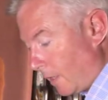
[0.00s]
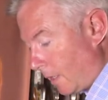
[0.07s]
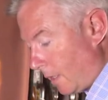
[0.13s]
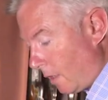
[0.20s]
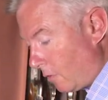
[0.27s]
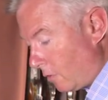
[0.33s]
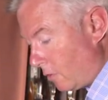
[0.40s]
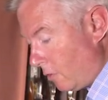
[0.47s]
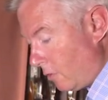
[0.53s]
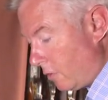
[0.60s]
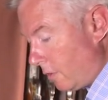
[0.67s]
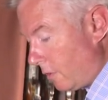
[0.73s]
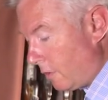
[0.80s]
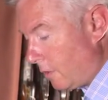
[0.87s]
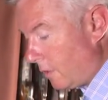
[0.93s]
So
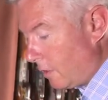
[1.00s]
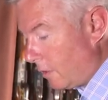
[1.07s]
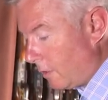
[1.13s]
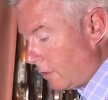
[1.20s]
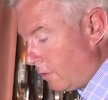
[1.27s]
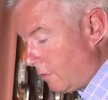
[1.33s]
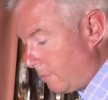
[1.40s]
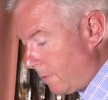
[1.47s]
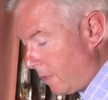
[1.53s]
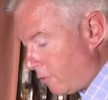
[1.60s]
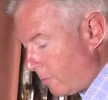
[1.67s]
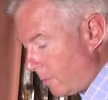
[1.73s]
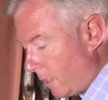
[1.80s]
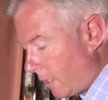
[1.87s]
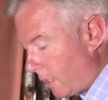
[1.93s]
good
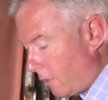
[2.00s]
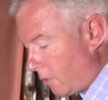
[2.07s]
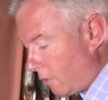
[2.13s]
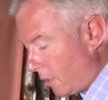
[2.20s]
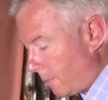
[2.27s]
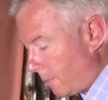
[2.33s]
measurements, good